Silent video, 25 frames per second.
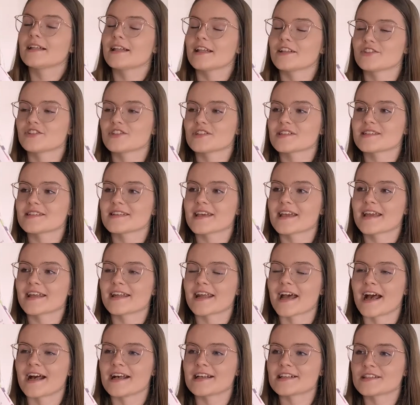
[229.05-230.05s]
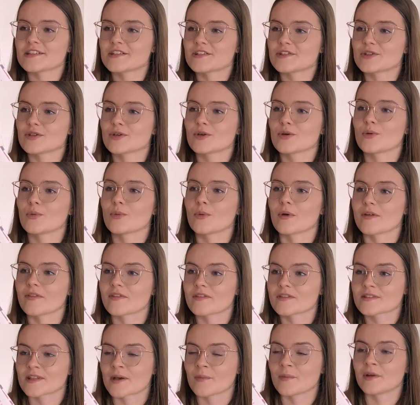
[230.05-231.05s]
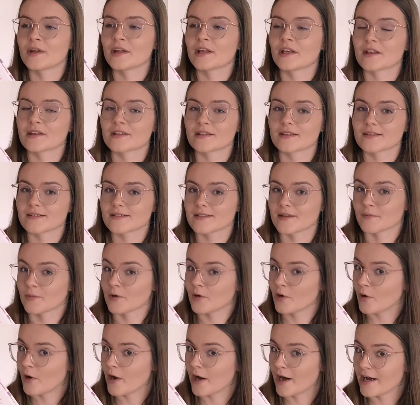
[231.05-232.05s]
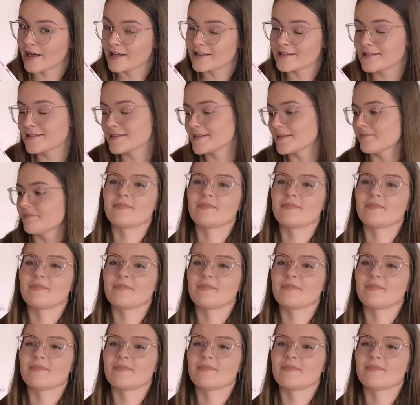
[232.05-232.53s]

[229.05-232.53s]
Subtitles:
Let's just say it has to do with summoning some gods.